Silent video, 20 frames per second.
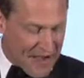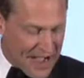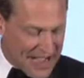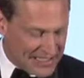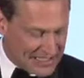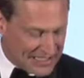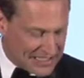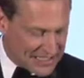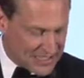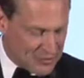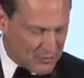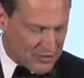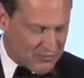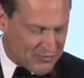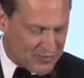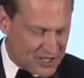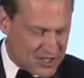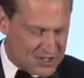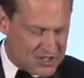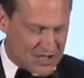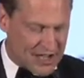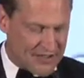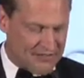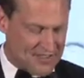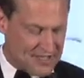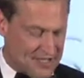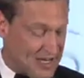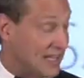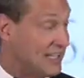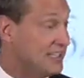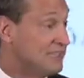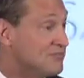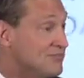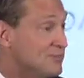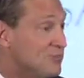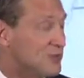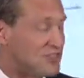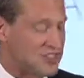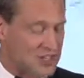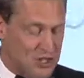Finally, we finish off the night
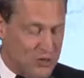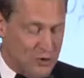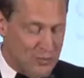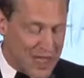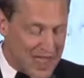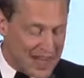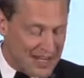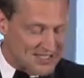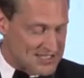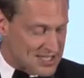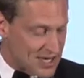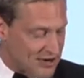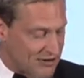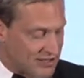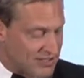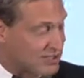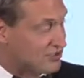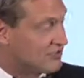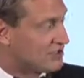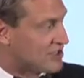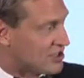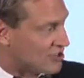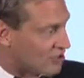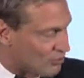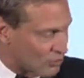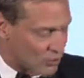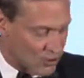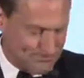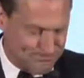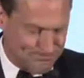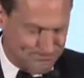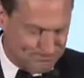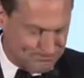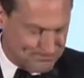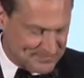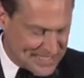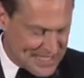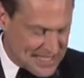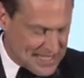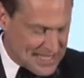with the Humanitarian of the Year Award.
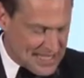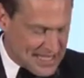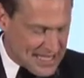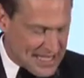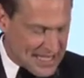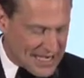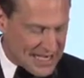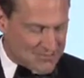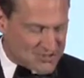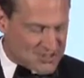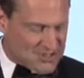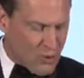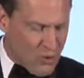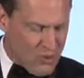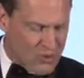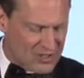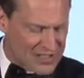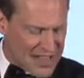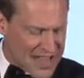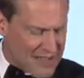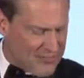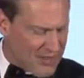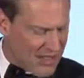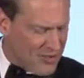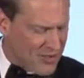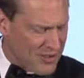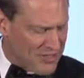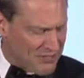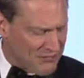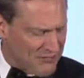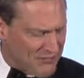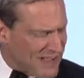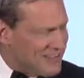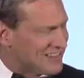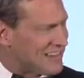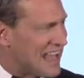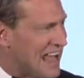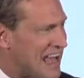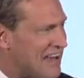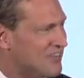And I'm so glad, by the way, we
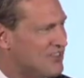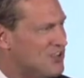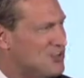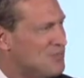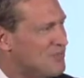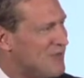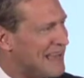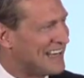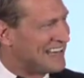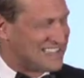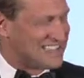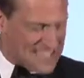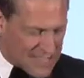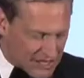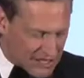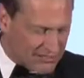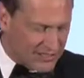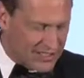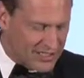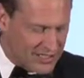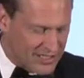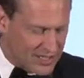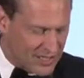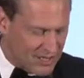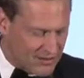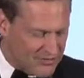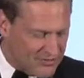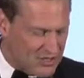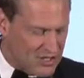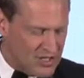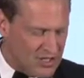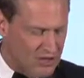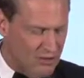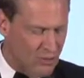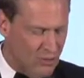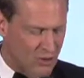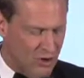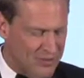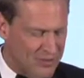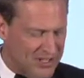finally have a Humanitarian of the Year
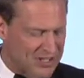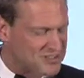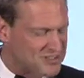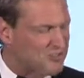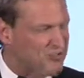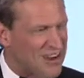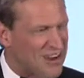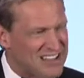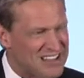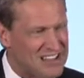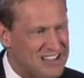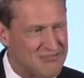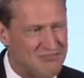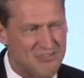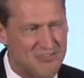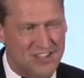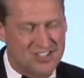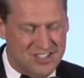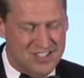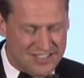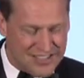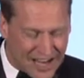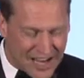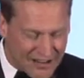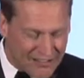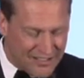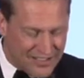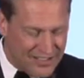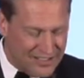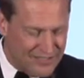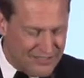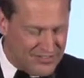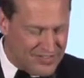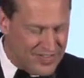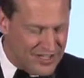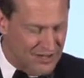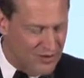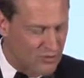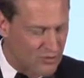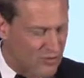Award because, frankly, Vegetarian of
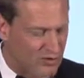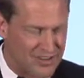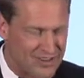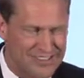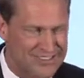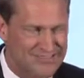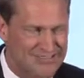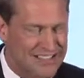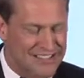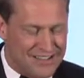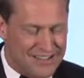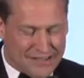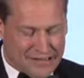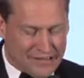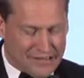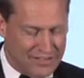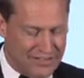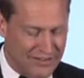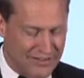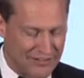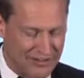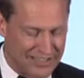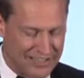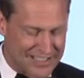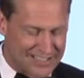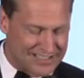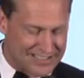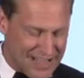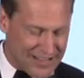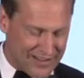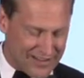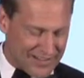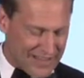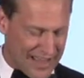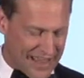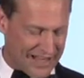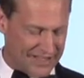the Year Award didn't really sound that